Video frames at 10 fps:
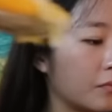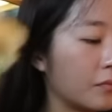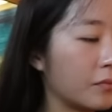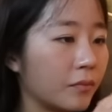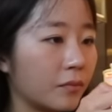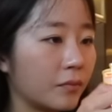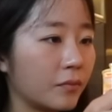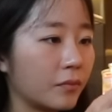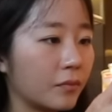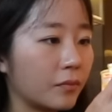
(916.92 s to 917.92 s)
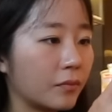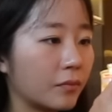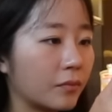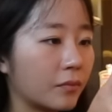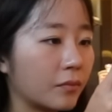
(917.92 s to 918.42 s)

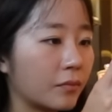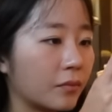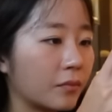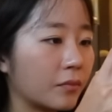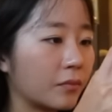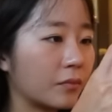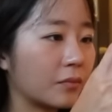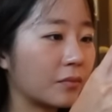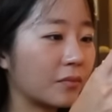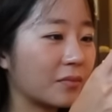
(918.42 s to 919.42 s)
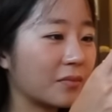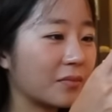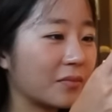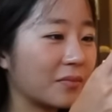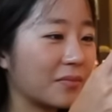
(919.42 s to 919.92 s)

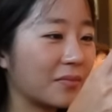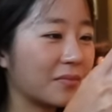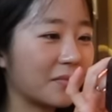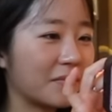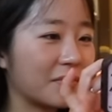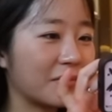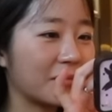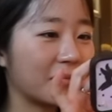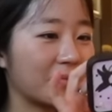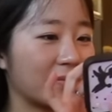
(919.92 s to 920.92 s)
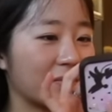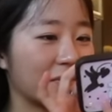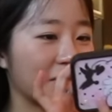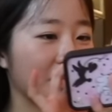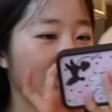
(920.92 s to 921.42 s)

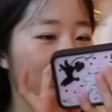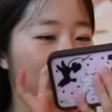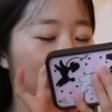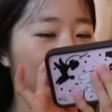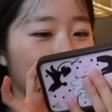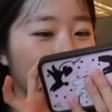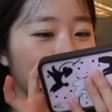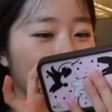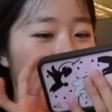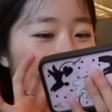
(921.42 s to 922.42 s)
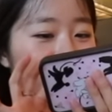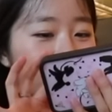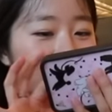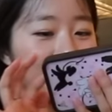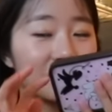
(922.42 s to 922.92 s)

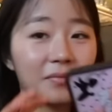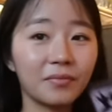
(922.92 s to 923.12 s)
(not speaking)